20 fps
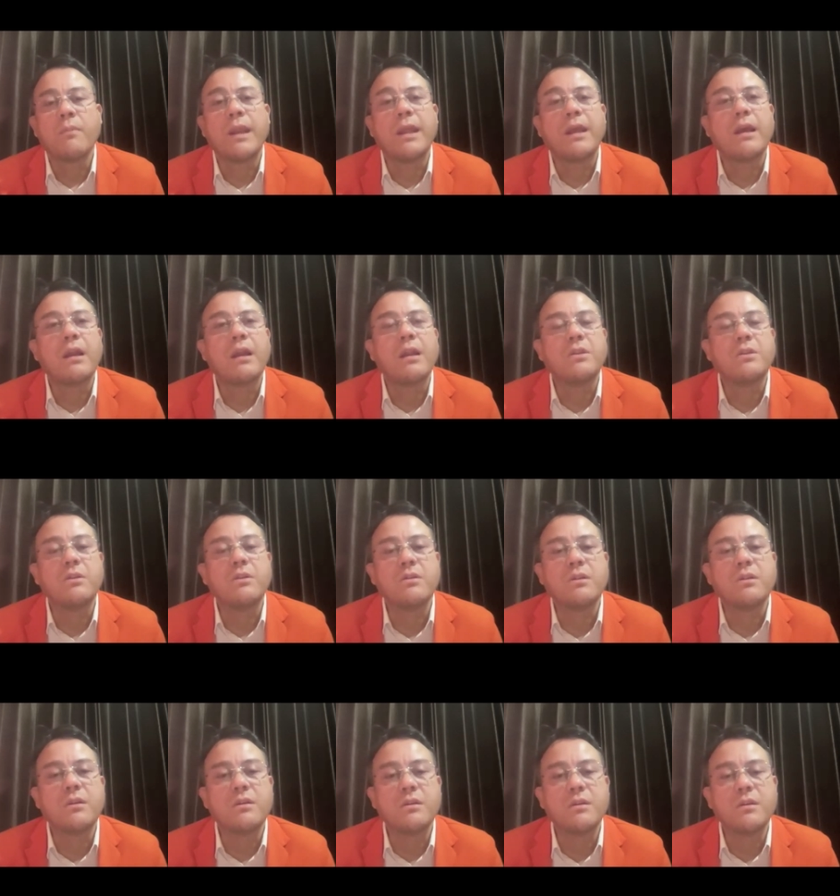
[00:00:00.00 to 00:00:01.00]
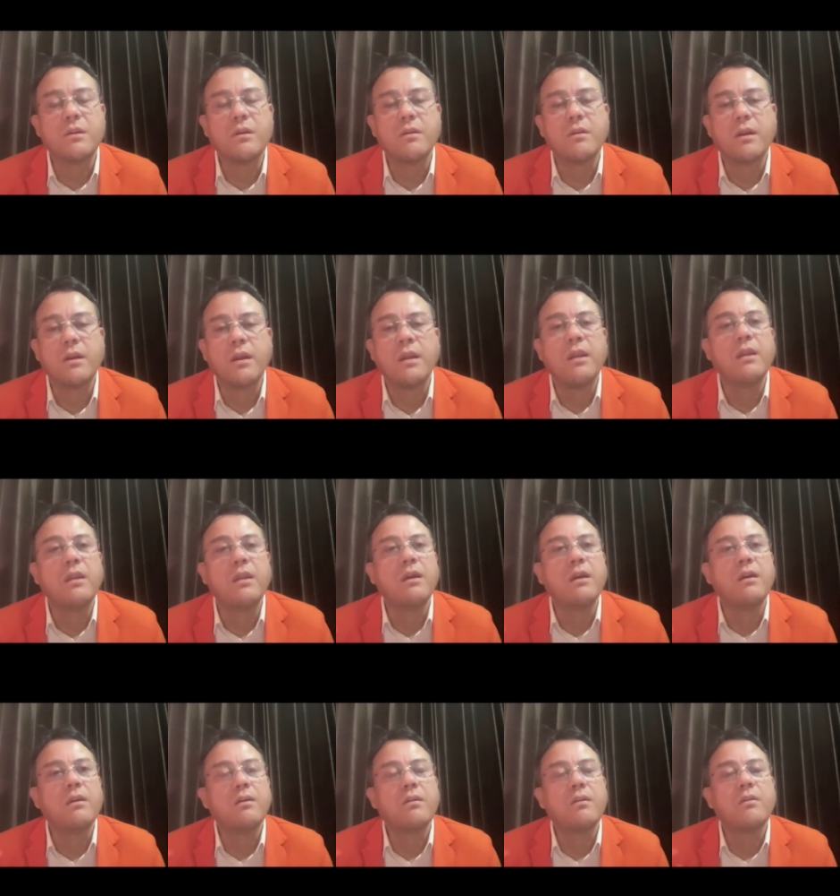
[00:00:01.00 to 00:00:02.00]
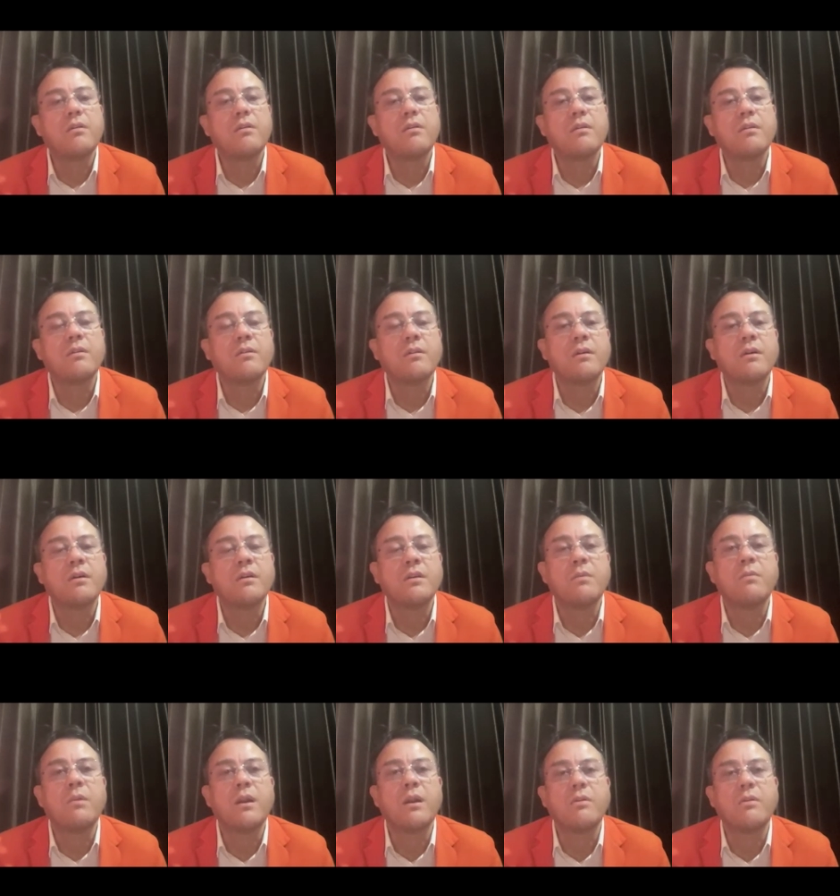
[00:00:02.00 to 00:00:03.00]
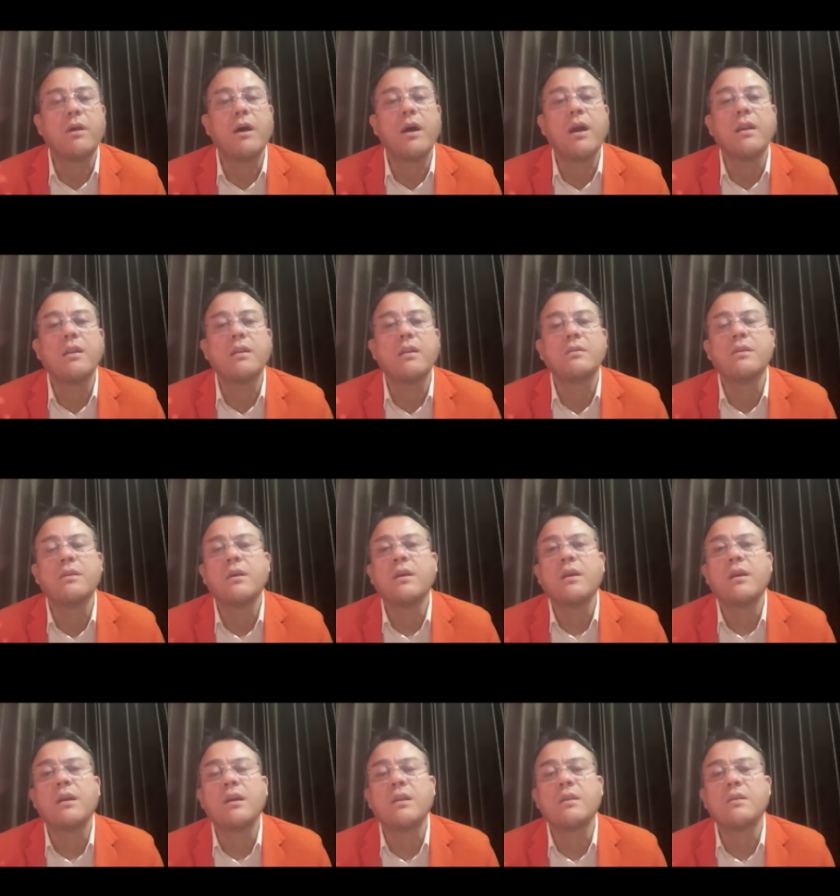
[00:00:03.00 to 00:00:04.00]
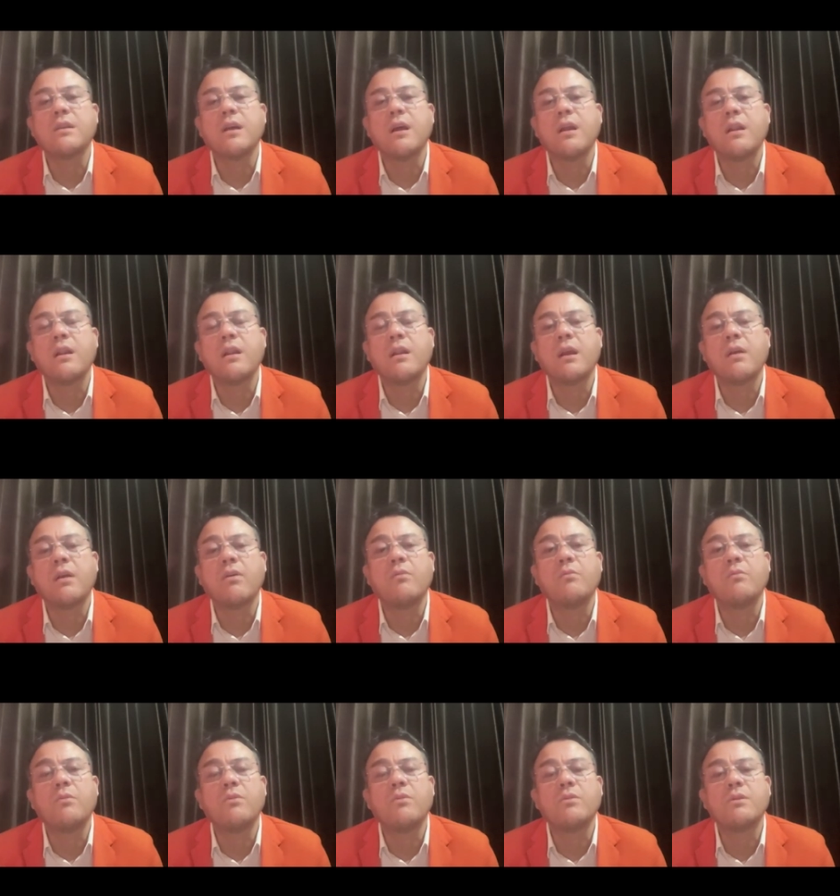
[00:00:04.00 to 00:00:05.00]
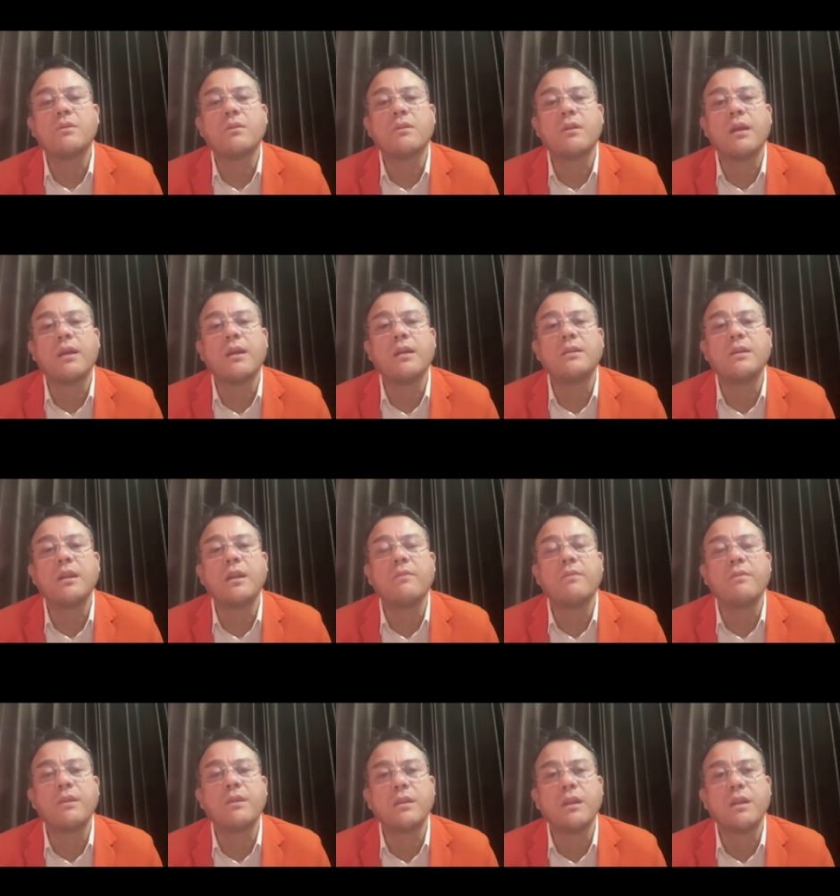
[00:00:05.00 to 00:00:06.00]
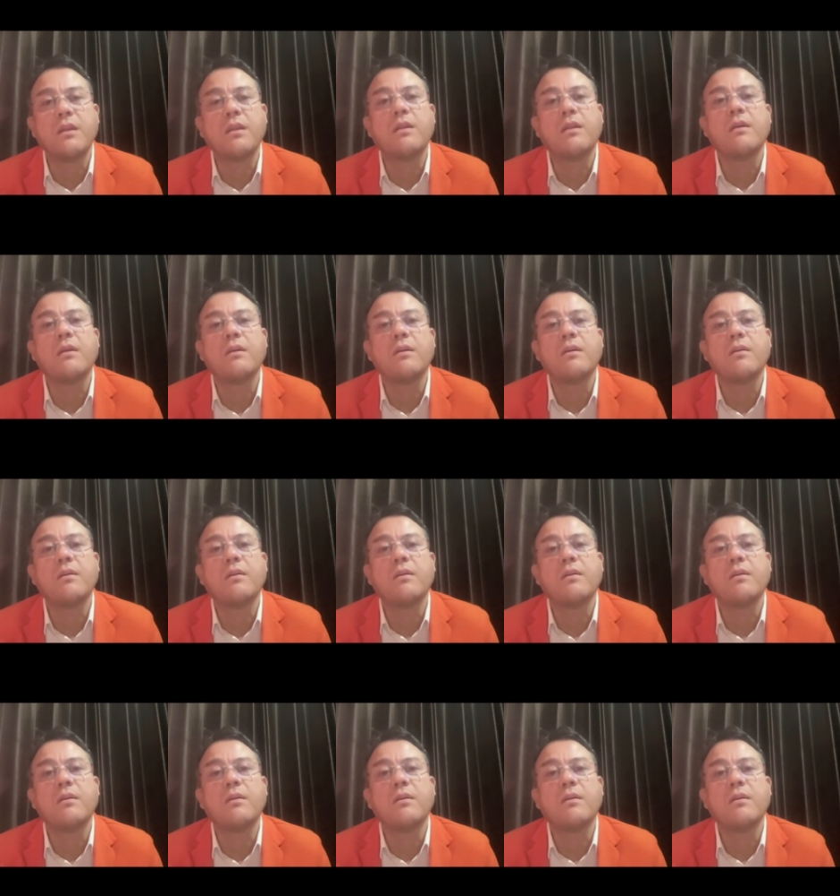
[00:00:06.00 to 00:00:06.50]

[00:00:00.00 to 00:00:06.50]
medical institutions in India, similar to the IITs, it is there in like almost like each and every state.